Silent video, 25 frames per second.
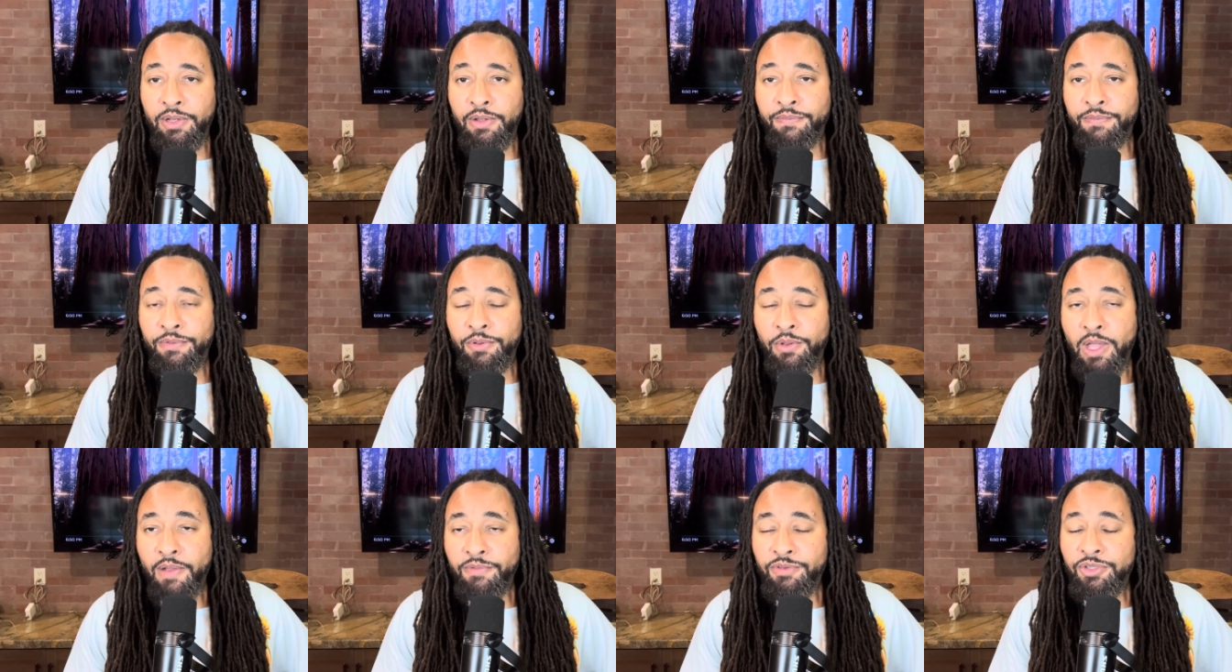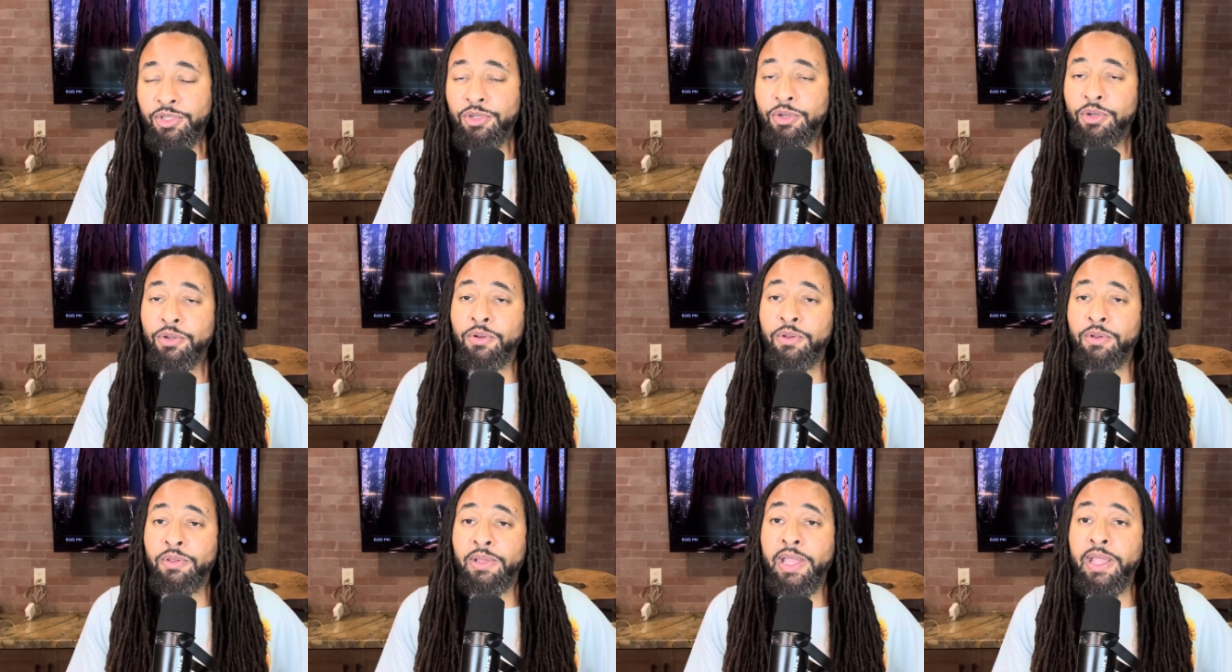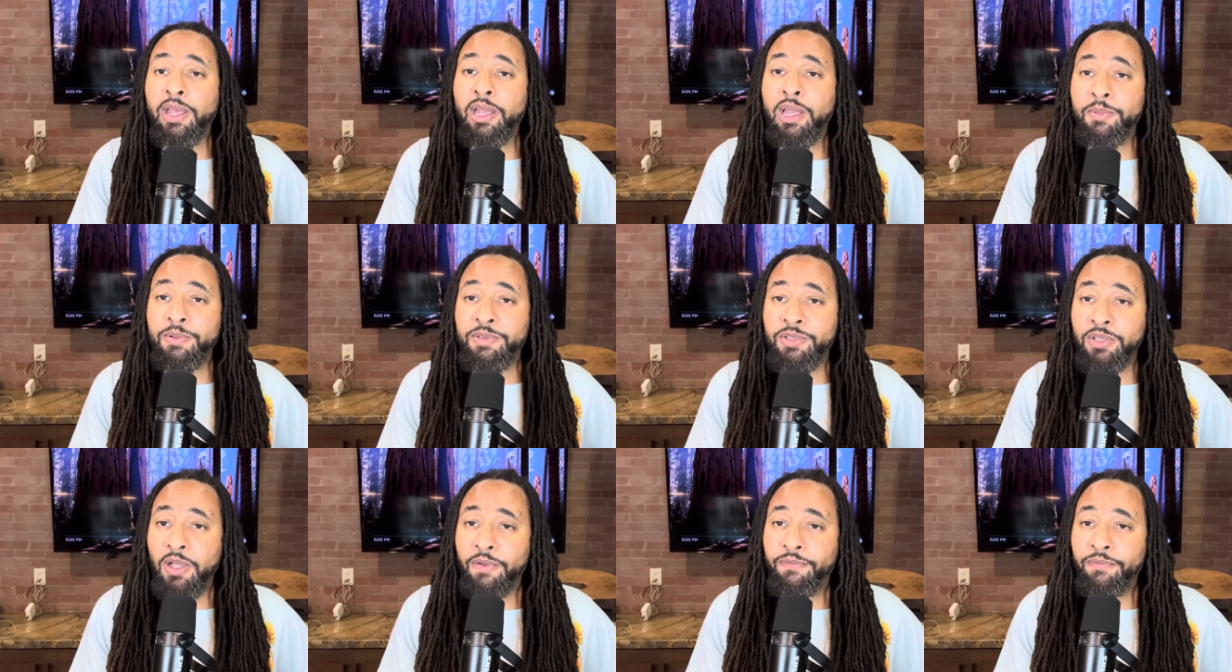if you have children, they end
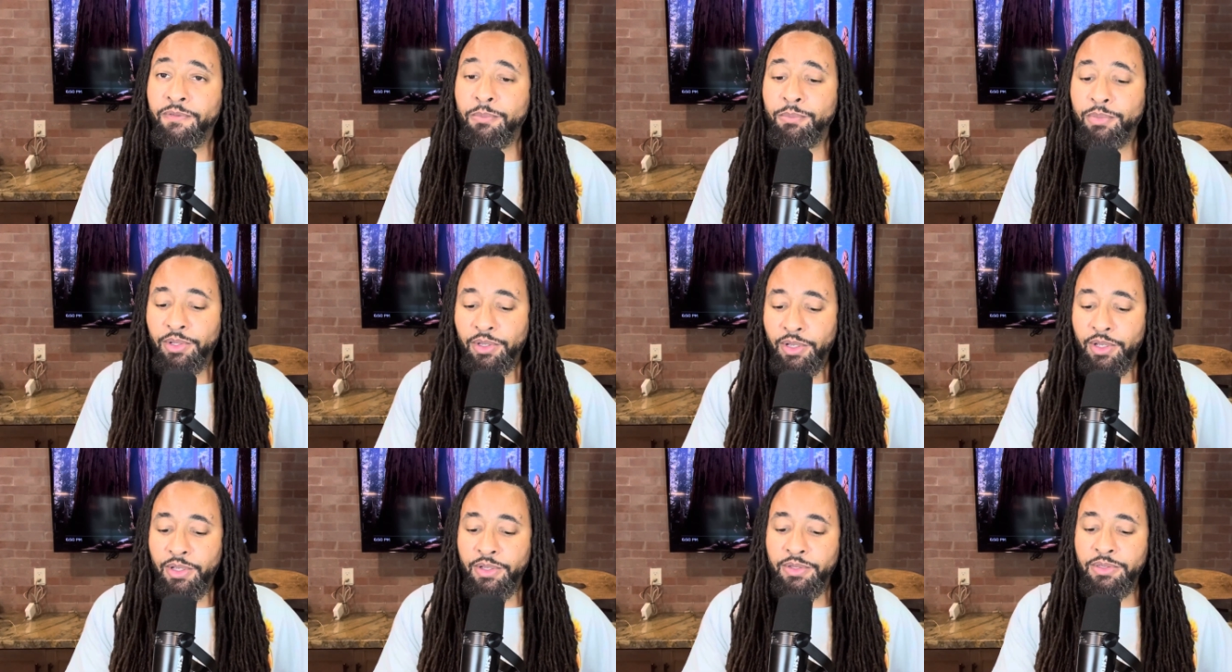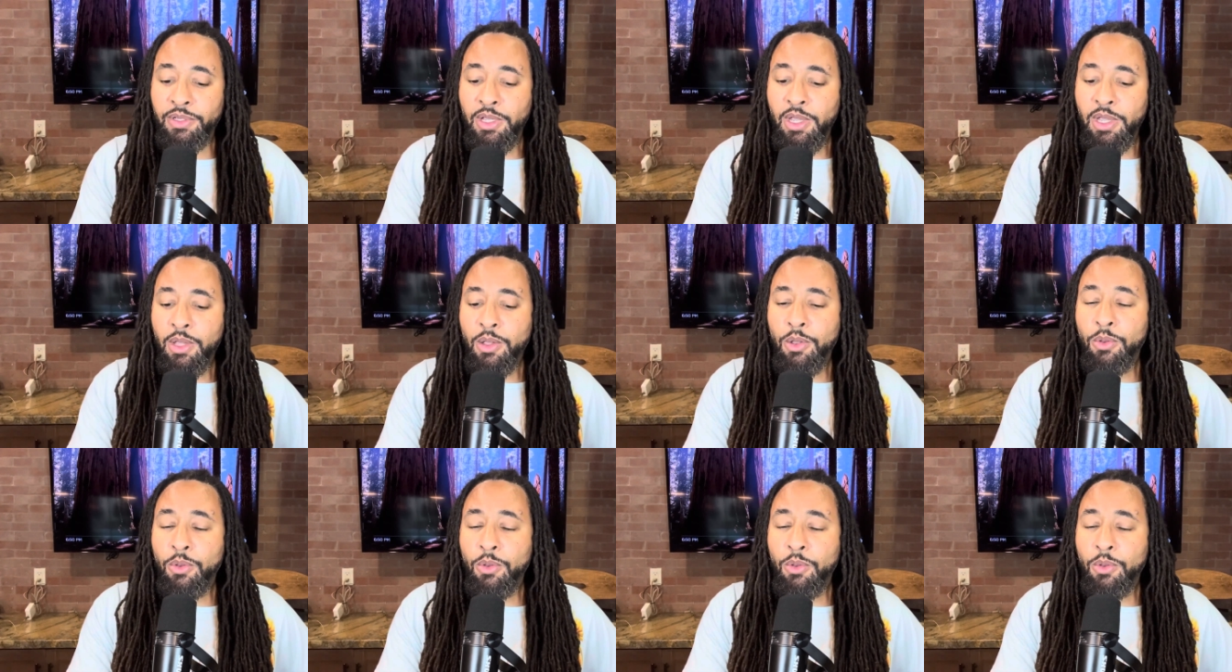up suffering because,